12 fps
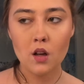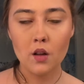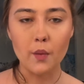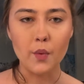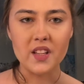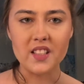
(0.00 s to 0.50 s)

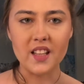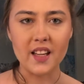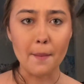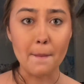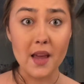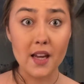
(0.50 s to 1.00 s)
what is it, like
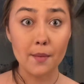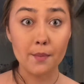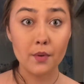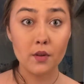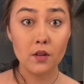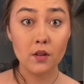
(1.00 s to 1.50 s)
a
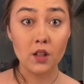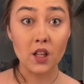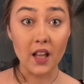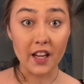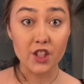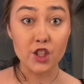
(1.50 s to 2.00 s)
makeup
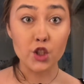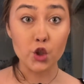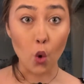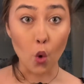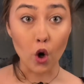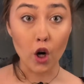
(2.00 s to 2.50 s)
collection
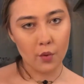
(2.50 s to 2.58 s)
tour.